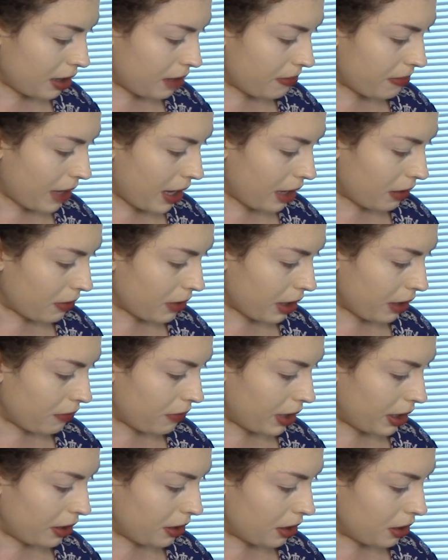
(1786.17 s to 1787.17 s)
them back without
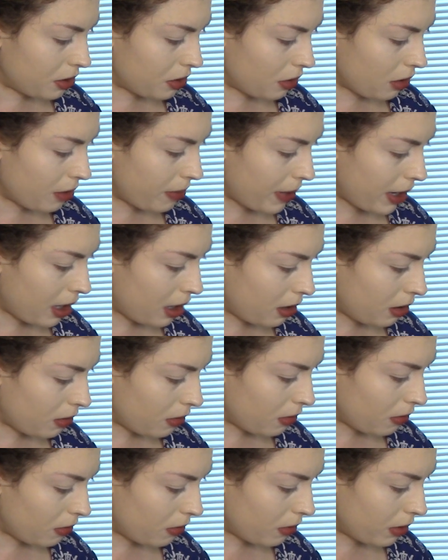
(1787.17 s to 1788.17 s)
ringing the doorbell
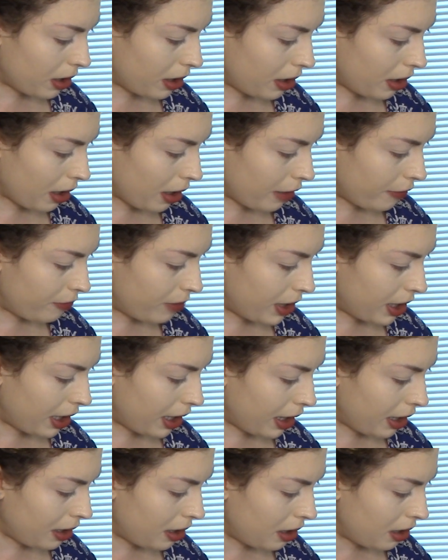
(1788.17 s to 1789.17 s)
when I've been
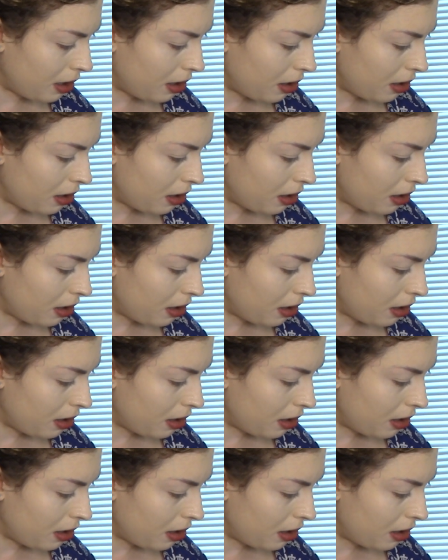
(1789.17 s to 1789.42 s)
in.